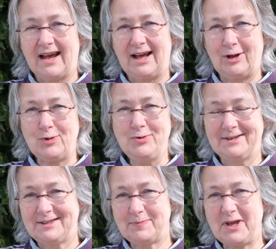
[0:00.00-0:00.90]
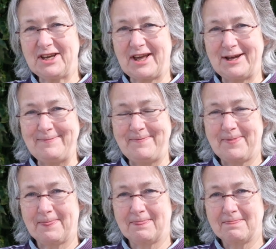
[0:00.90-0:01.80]
Hello, it's me again.
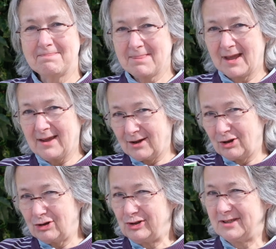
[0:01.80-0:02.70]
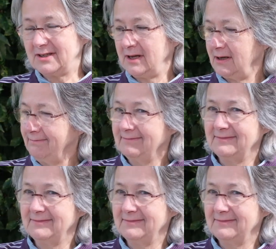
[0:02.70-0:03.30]
Good to see you.